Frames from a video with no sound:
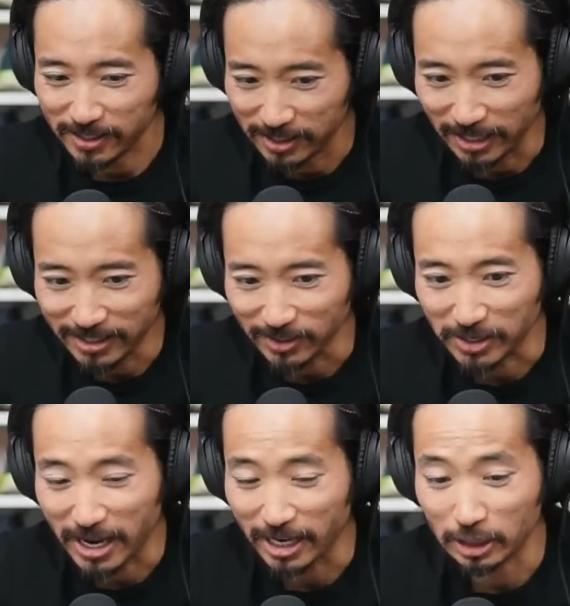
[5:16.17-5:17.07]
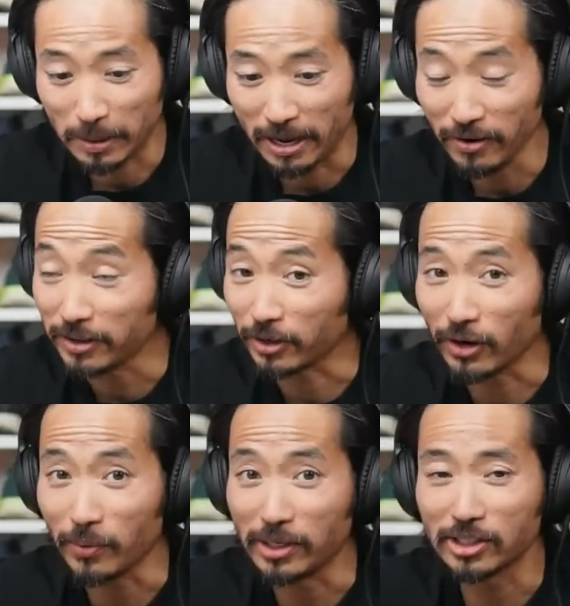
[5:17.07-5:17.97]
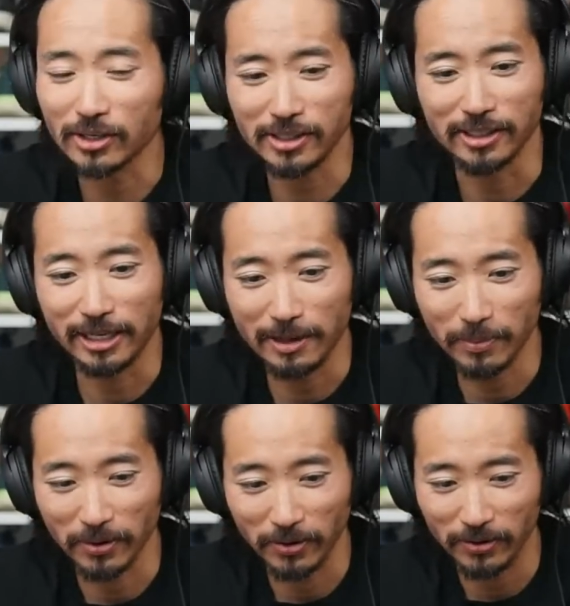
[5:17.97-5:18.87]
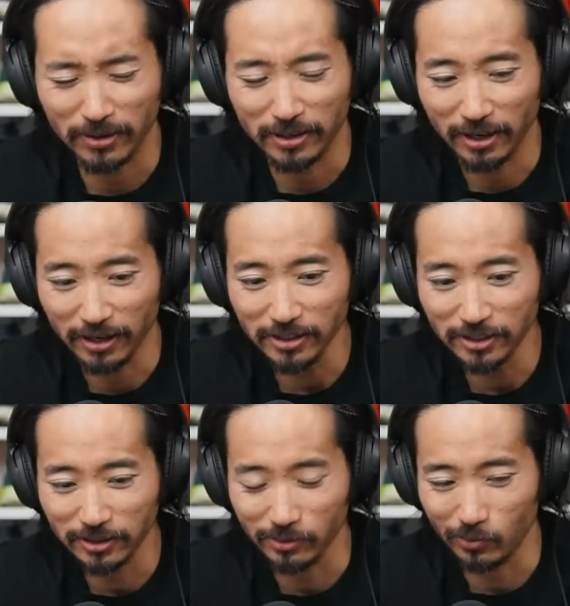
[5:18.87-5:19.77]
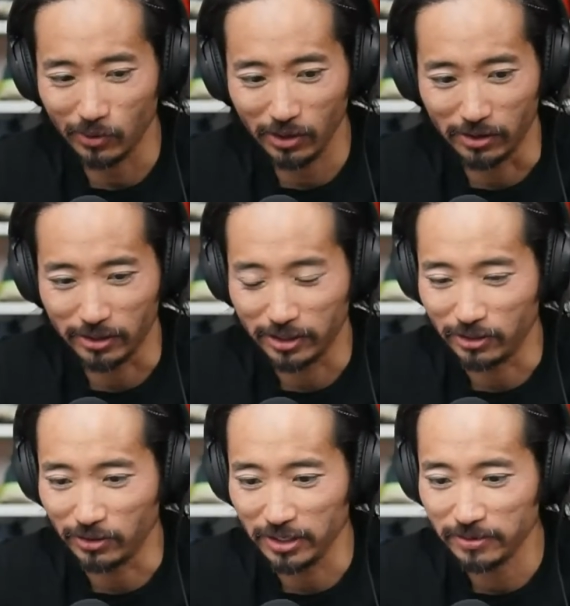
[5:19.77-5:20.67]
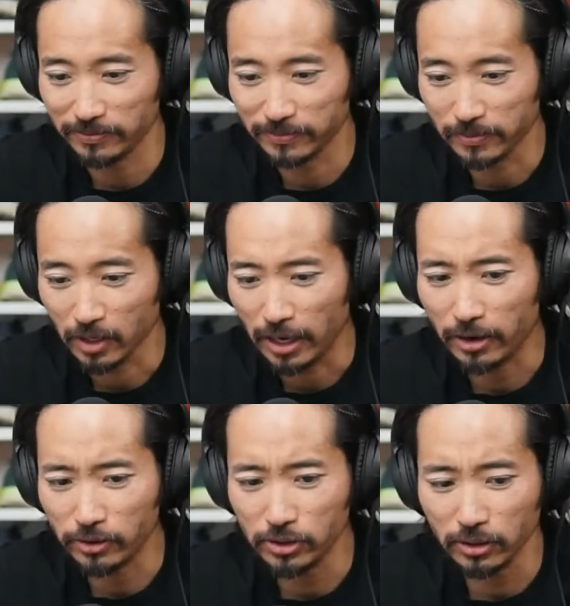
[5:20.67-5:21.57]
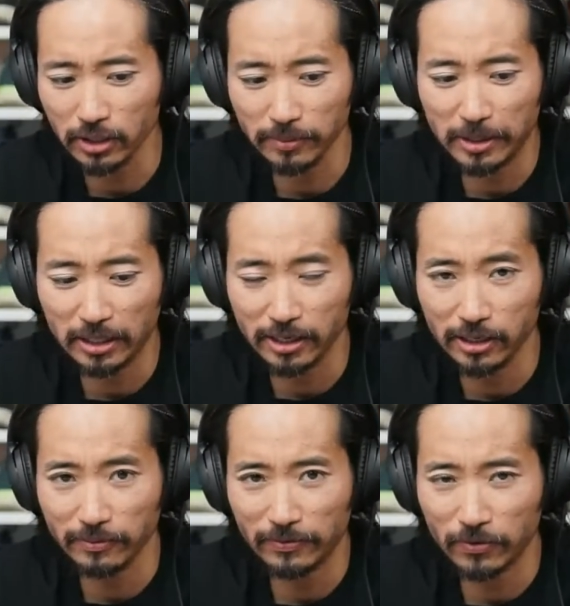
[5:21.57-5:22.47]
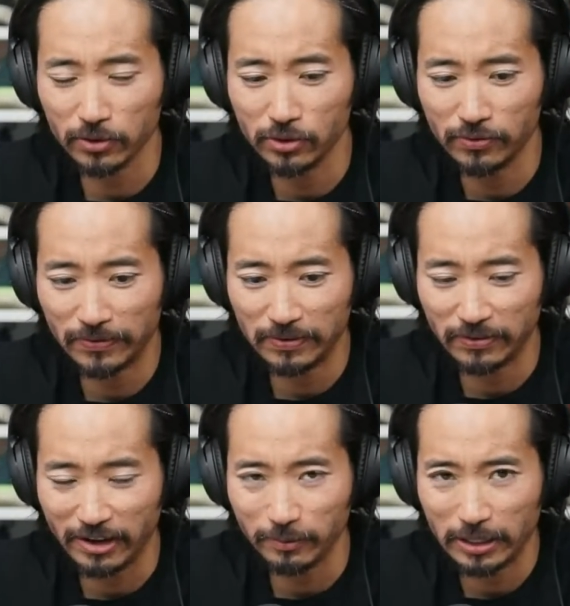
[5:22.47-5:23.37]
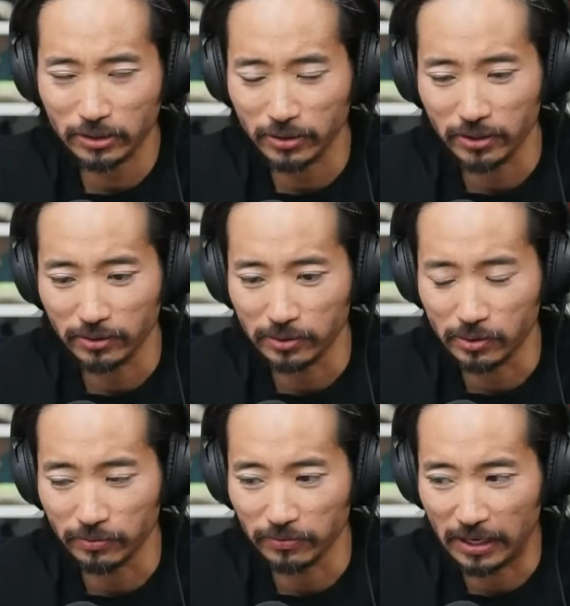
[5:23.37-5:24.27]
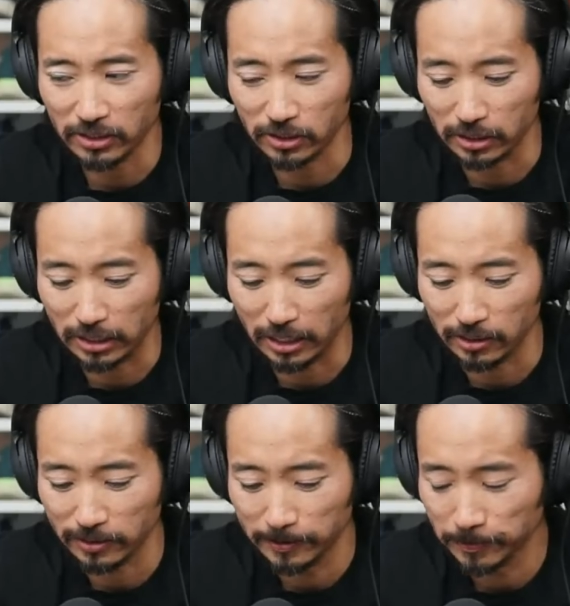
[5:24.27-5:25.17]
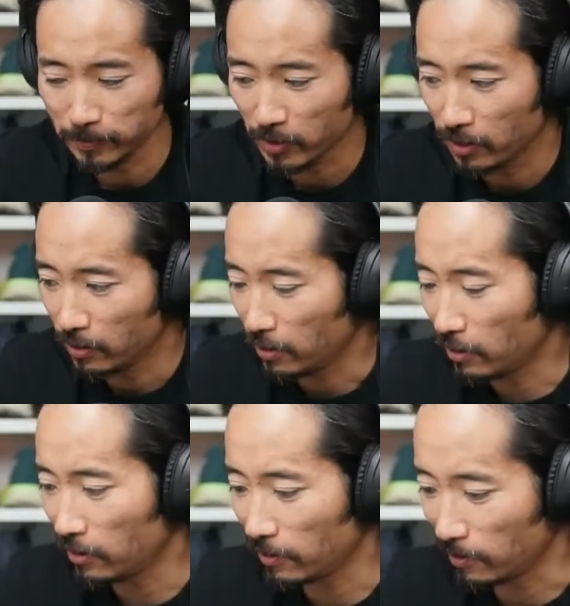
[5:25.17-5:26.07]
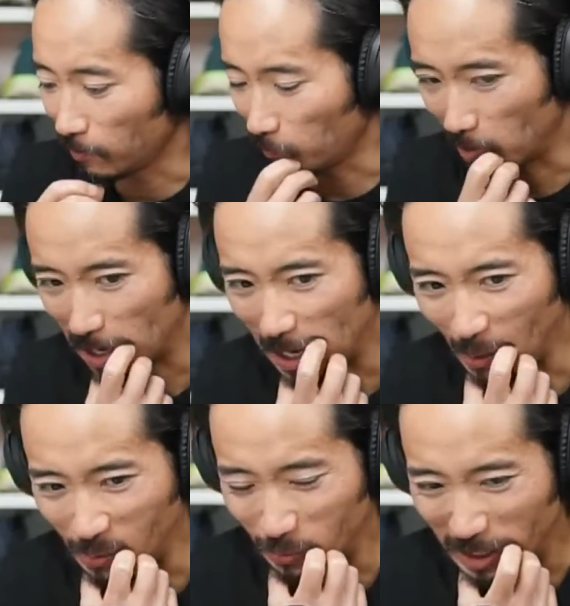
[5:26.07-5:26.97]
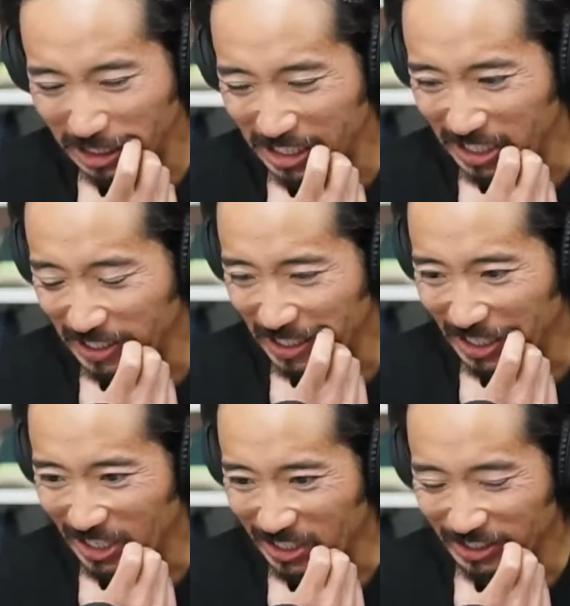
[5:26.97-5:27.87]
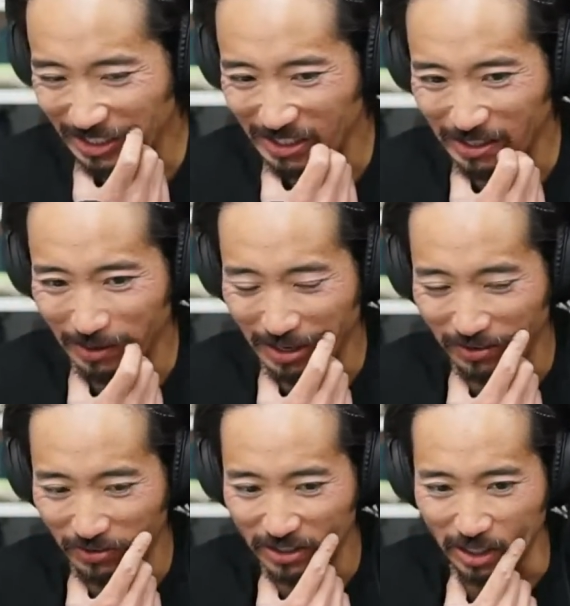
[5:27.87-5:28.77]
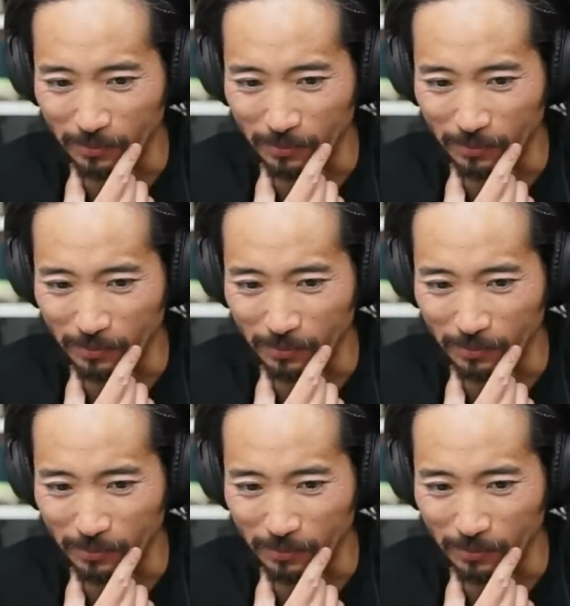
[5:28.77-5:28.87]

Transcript: It's a nice little cash payout and a great way to start the taper. Excellent work, Tony. Hey, are you still going to be lining up at for 255 pace or are you going to do it faster than that? Um, I was watching because uh, then I could find you.